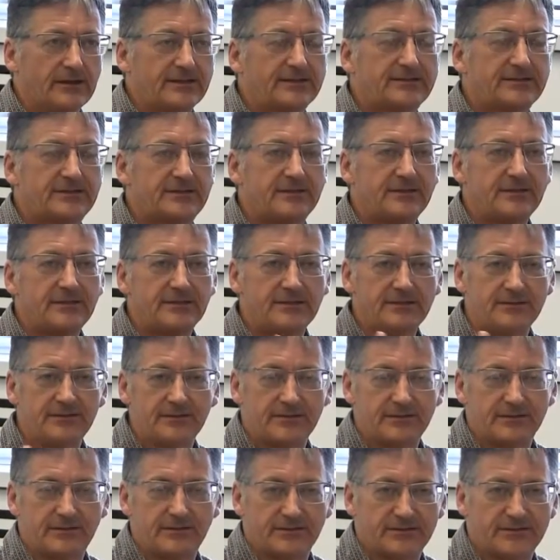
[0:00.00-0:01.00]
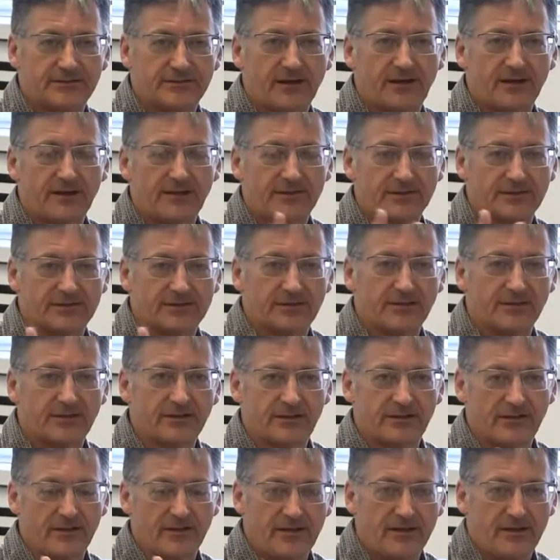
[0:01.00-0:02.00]
see science
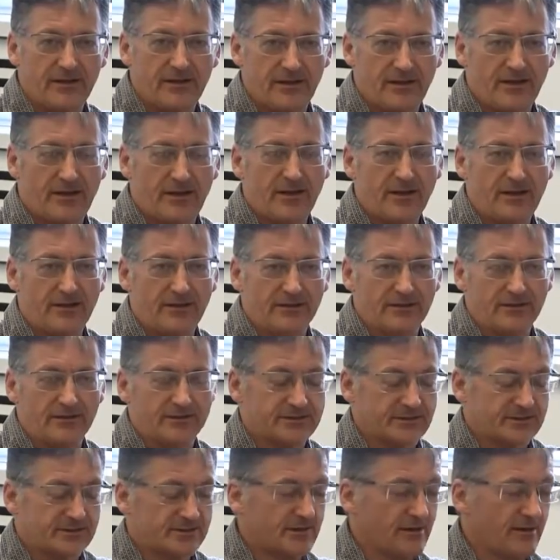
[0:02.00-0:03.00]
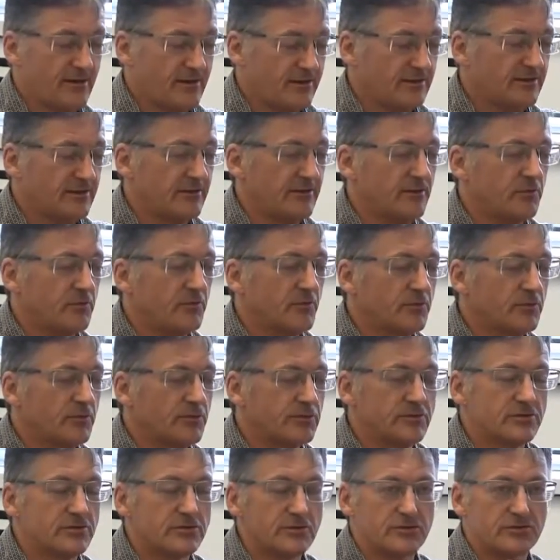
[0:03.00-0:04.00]
in society
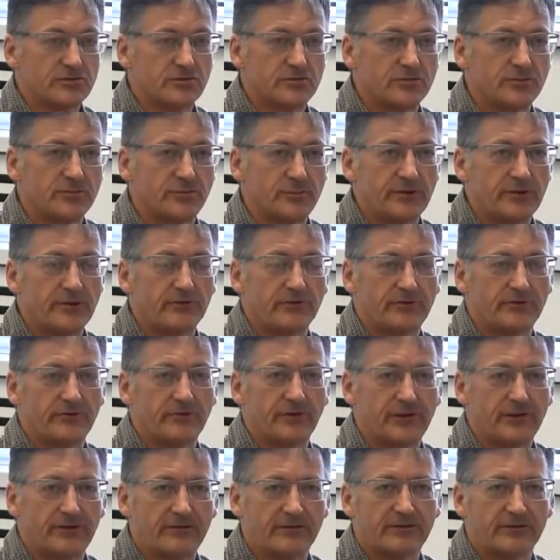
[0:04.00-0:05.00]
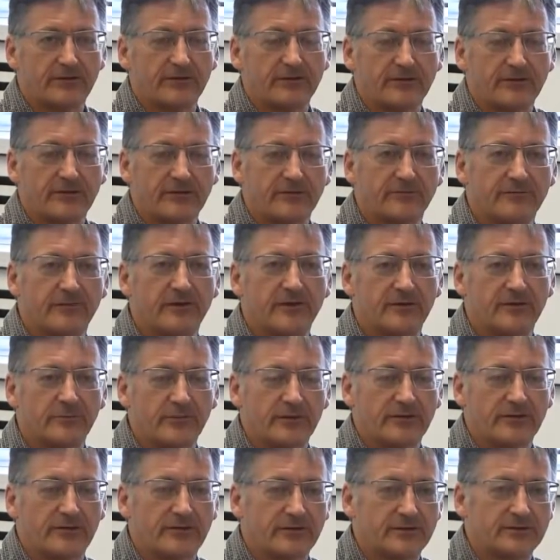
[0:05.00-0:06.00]
should be reflected in the
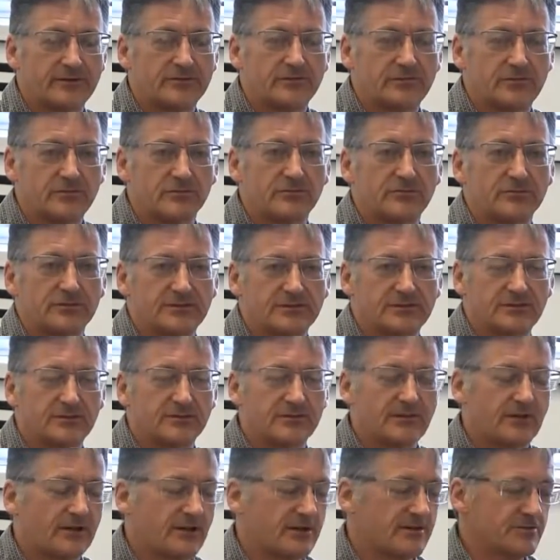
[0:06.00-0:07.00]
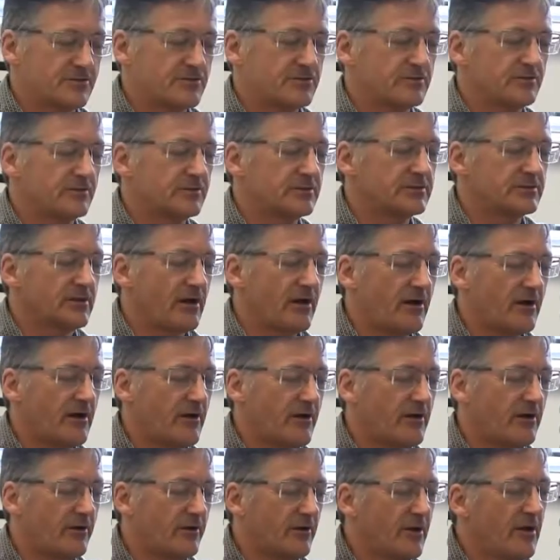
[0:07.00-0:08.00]
environment that students in classrooms
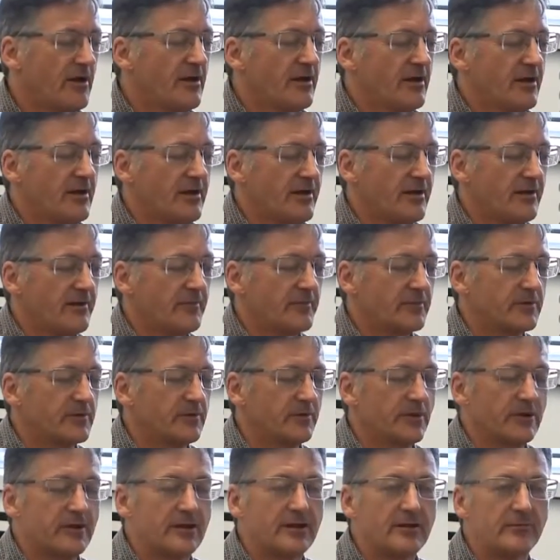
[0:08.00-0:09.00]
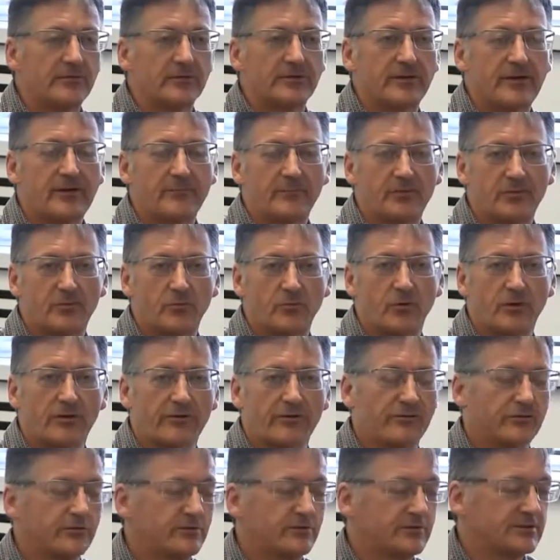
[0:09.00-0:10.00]
are, to enable them to
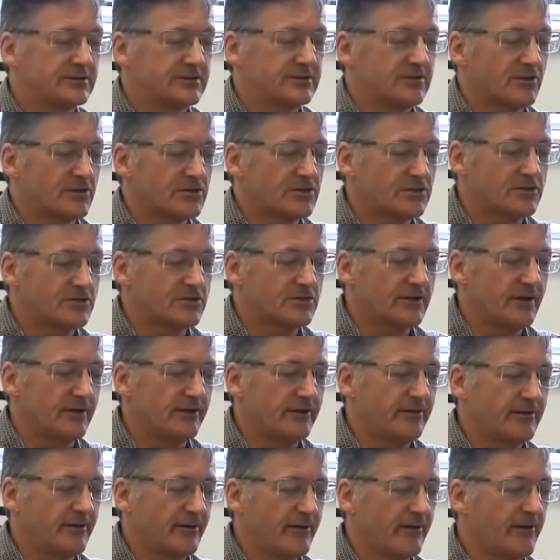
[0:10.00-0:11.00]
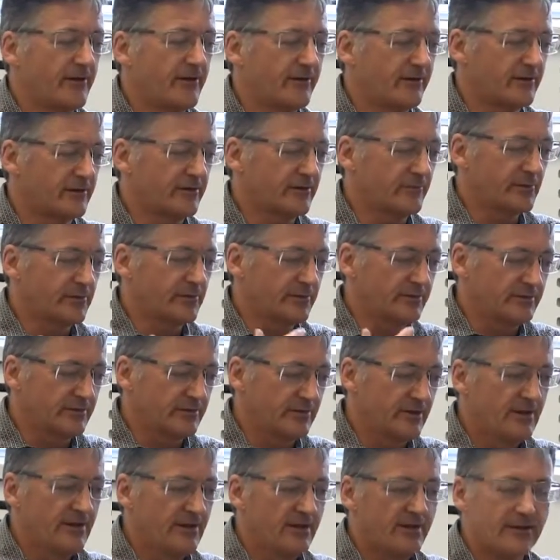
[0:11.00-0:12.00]
work through discussion and argument
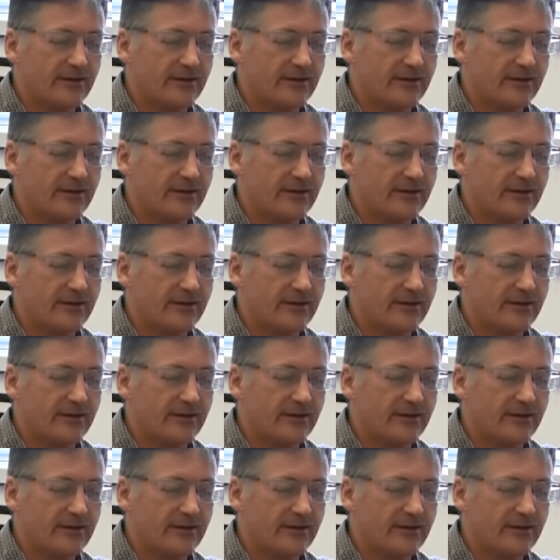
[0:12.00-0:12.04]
